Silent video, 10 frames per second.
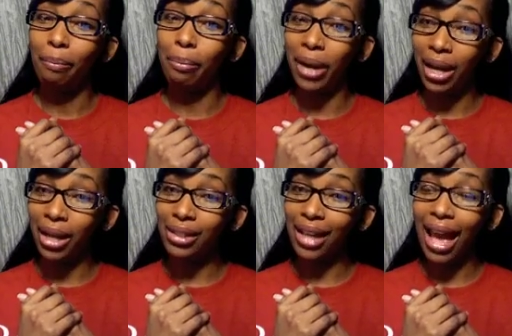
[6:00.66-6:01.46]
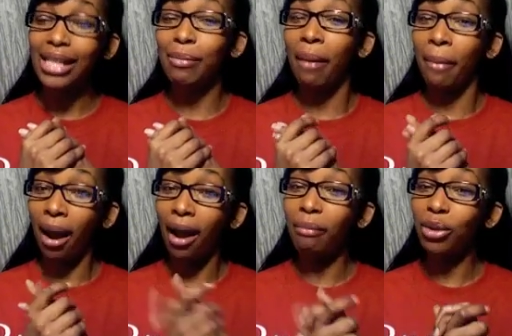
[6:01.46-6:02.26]
But as my
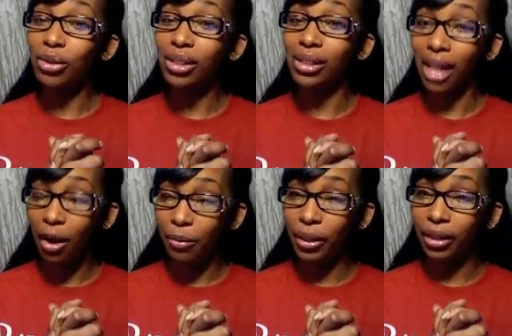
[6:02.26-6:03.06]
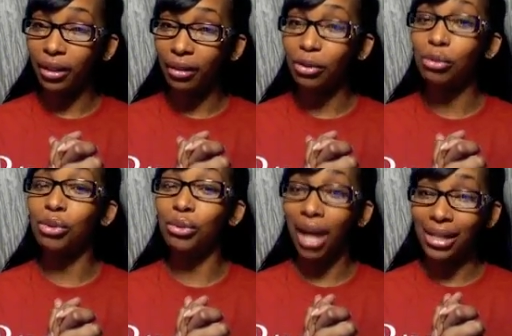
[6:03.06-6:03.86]
mom used to tell me, you
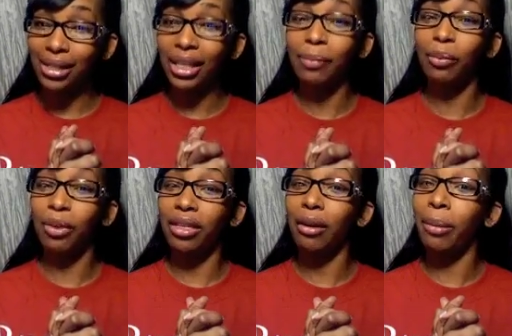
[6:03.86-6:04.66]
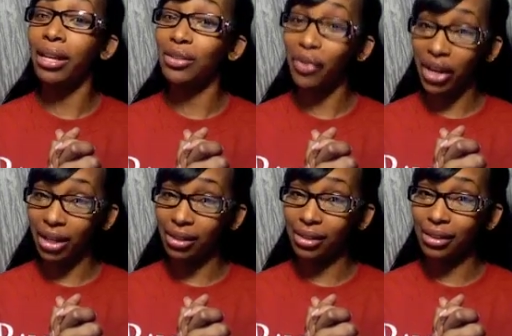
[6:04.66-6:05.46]
do not sleep with your best friend.
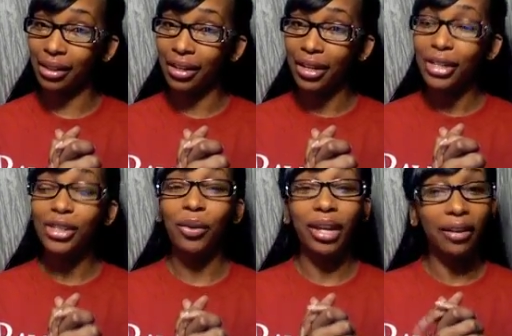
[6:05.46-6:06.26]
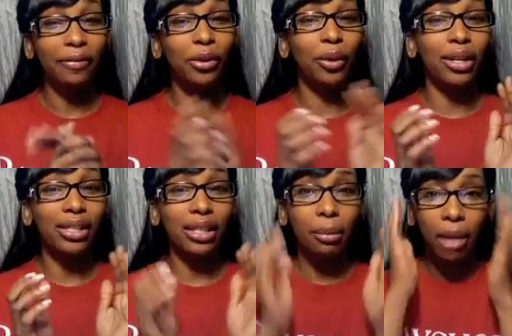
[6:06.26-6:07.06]
So if you are
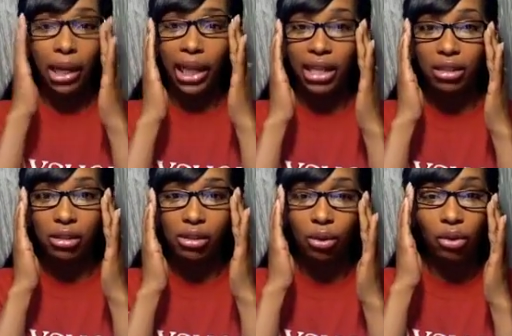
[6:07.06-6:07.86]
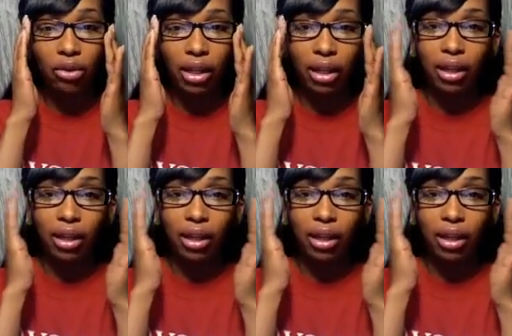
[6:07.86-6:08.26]
sleep, my glasses are so crooked.